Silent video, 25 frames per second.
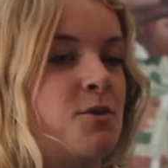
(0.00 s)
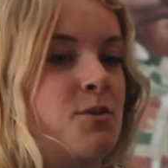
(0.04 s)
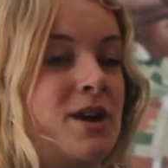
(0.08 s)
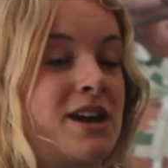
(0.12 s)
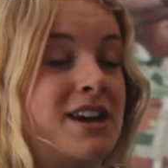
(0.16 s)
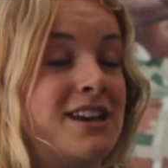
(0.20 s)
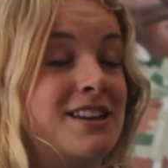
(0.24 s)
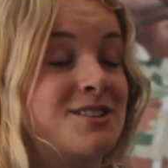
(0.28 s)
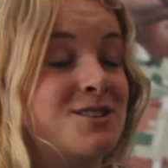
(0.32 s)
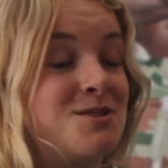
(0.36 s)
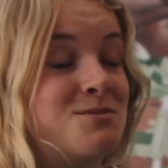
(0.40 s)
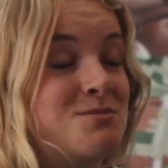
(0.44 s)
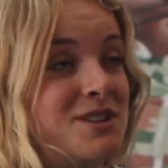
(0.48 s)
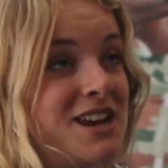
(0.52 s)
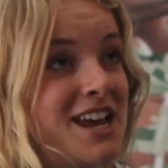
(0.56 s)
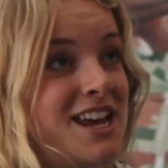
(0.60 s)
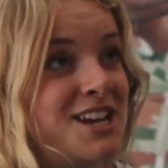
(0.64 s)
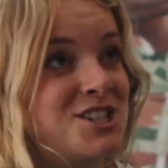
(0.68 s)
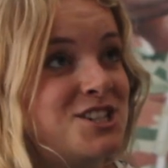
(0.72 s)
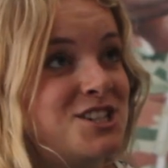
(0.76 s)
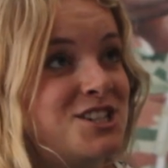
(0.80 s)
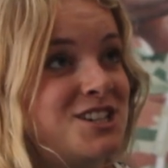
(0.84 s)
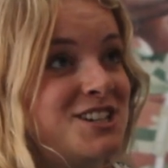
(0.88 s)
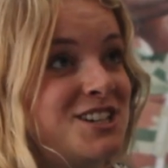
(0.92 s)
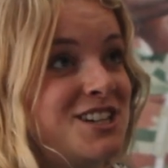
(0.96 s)
a wicked
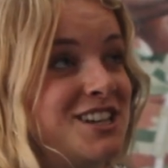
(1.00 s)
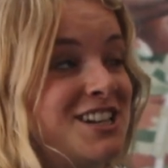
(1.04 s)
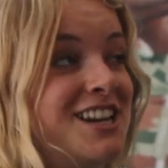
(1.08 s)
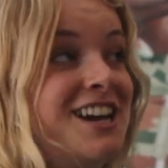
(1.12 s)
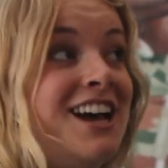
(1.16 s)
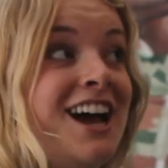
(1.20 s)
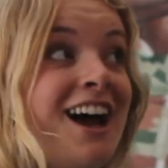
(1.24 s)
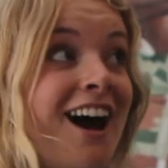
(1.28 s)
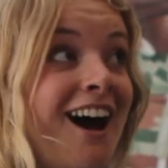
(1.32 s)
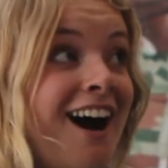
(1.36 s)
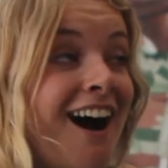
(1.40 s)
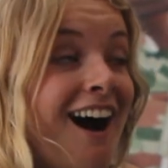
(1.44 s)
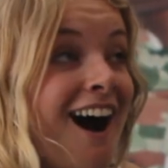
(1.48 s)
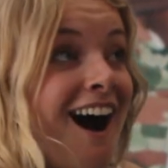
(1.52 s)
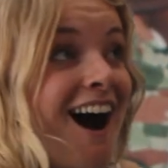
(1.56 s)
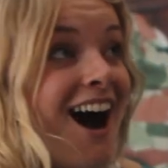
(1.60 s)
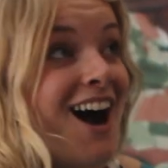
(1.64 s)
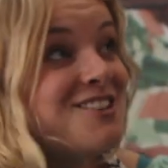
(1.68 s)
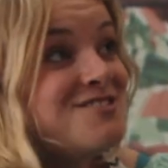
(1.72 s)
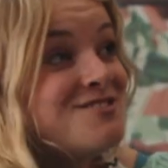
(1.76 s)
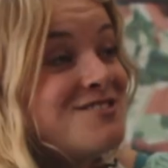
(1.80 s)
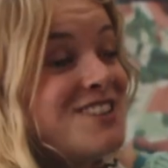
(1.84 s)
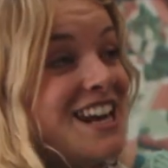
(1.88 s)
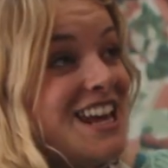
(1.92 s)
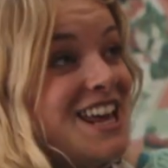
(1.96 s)
combination, and
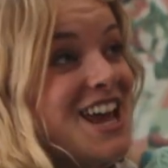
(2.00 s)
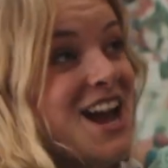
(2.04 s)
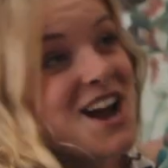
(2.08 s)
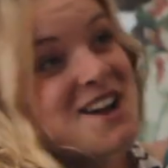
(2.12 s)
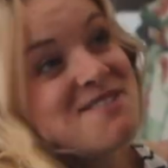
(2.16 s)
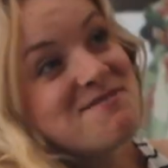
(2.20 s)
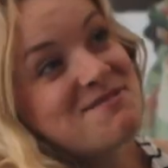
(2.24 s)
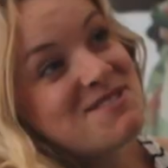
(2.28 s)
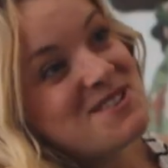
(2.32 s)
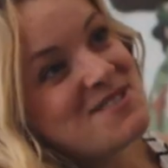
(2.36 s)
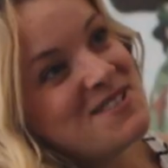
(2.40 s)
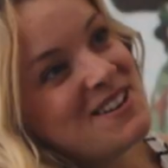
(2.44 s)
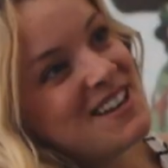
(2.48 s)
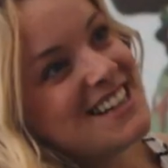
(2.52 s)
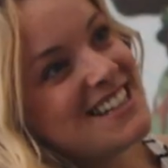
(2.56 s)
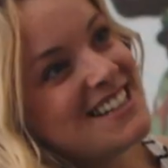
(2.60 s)
I really hope that we